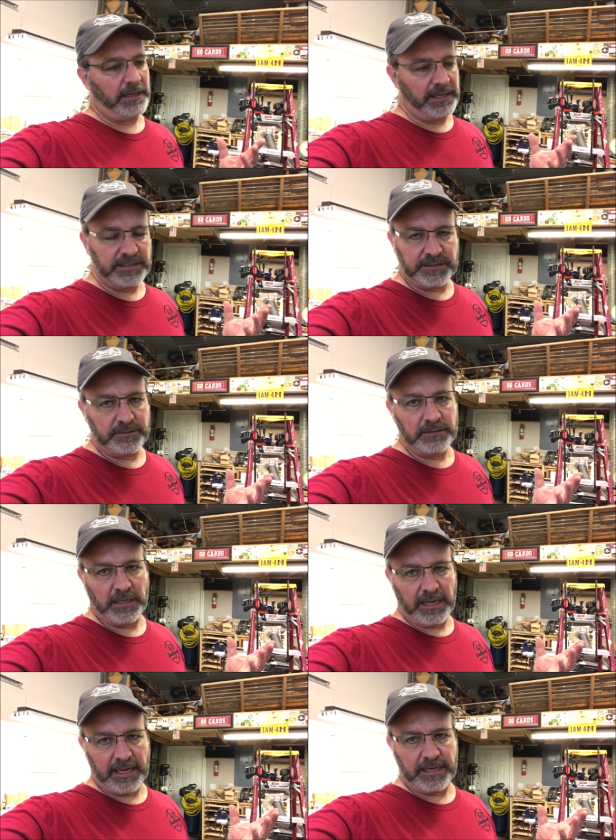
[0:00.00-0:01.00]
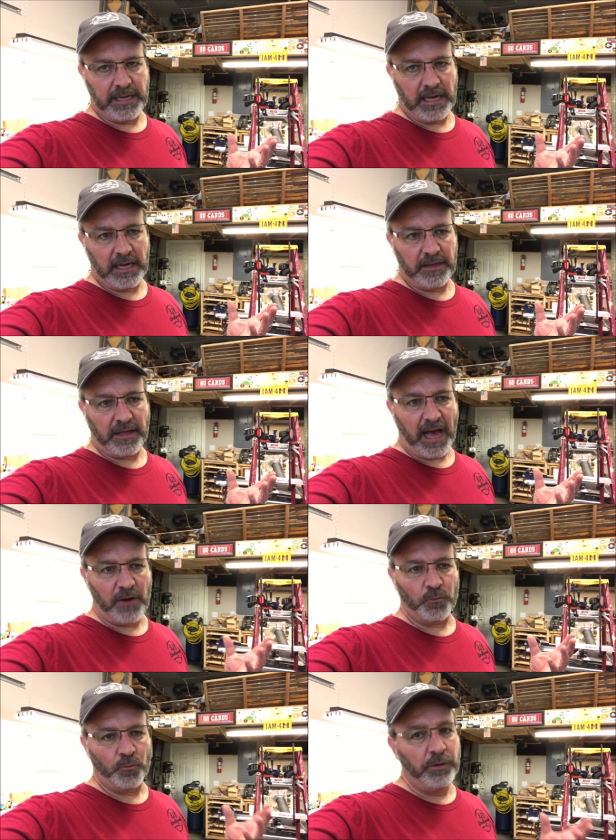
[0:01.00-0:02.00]
and
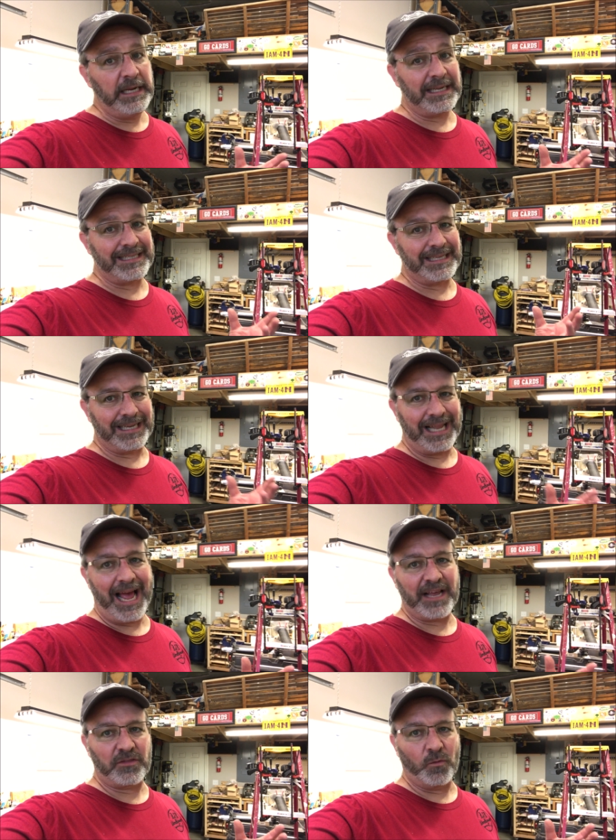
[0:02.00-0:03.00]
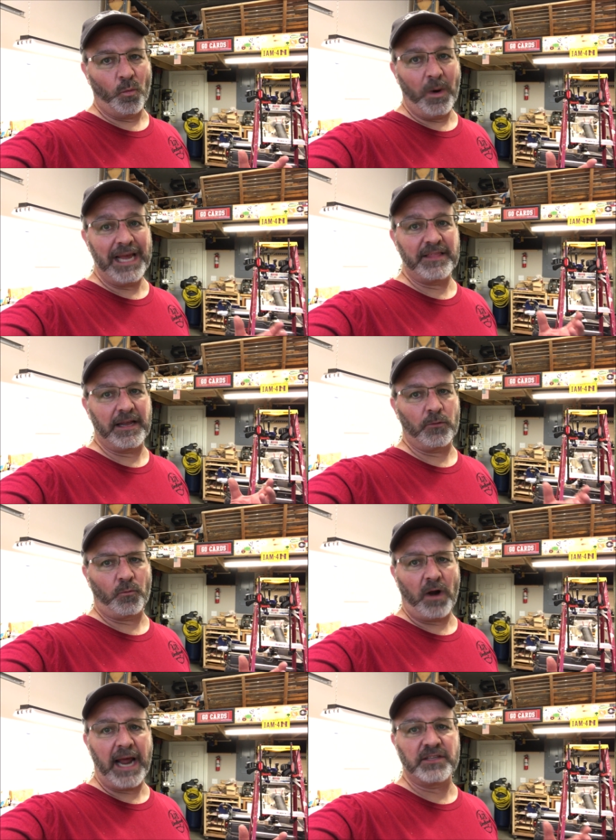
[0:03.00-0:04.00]
I really like the way that it
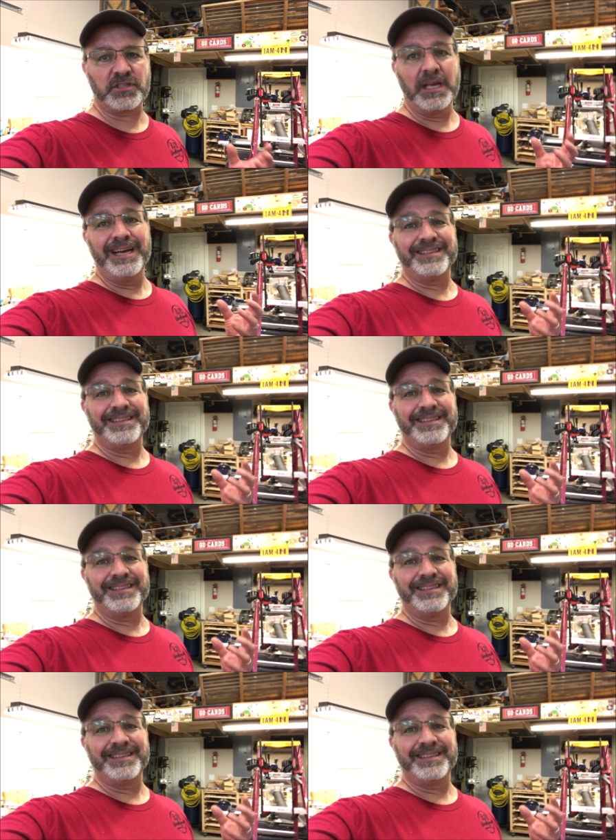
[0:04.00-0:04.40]
writes.